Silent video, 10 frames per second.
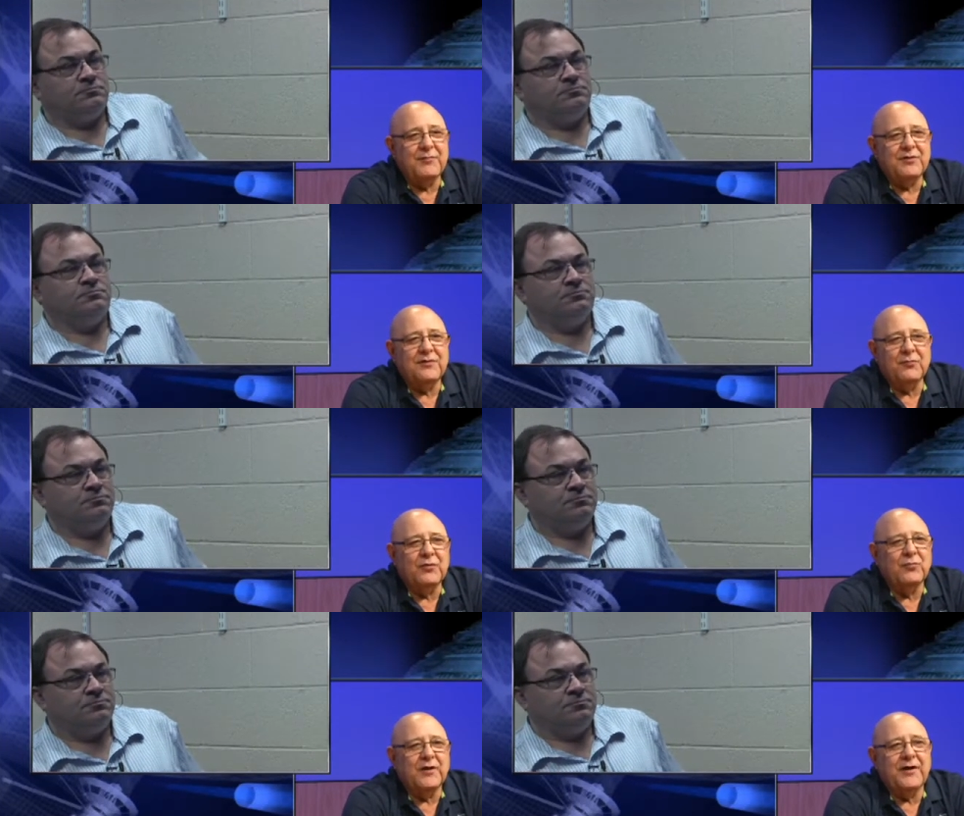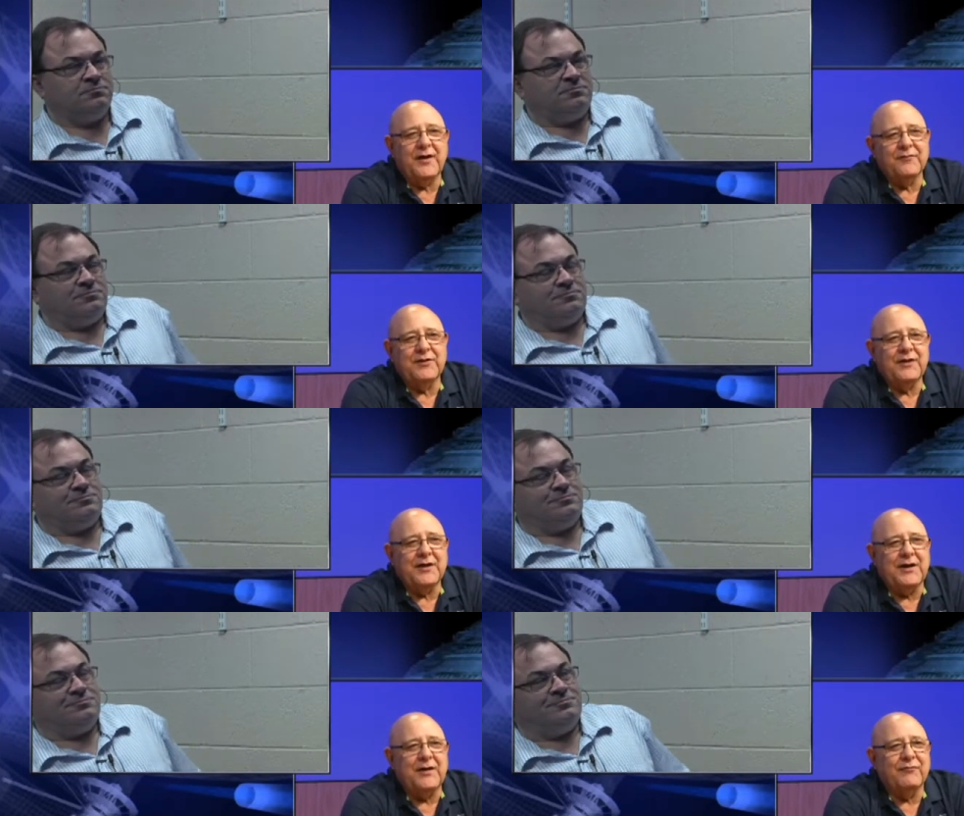Speaker 1: And we're going to have a
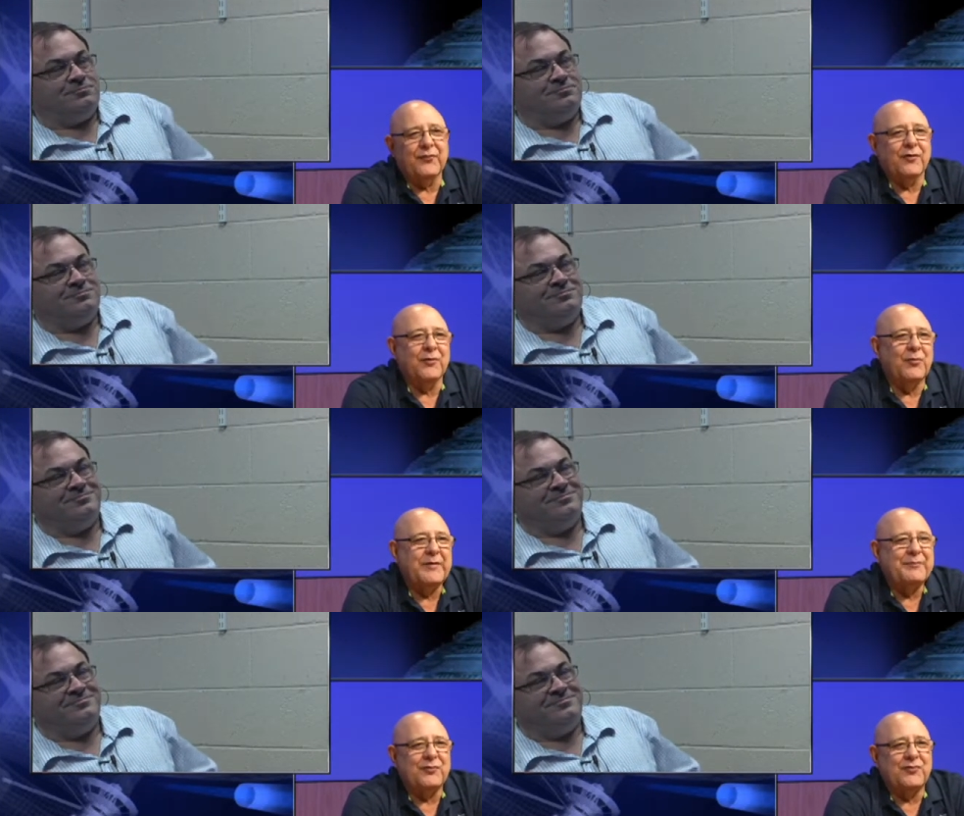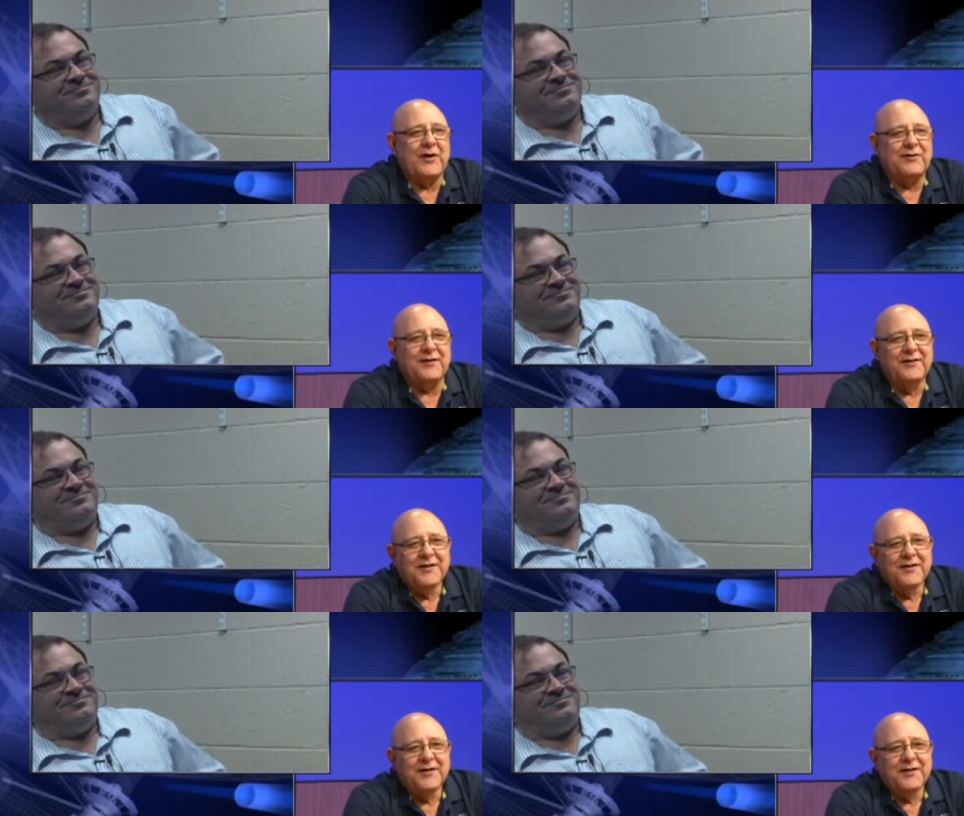nickname for it when we present it.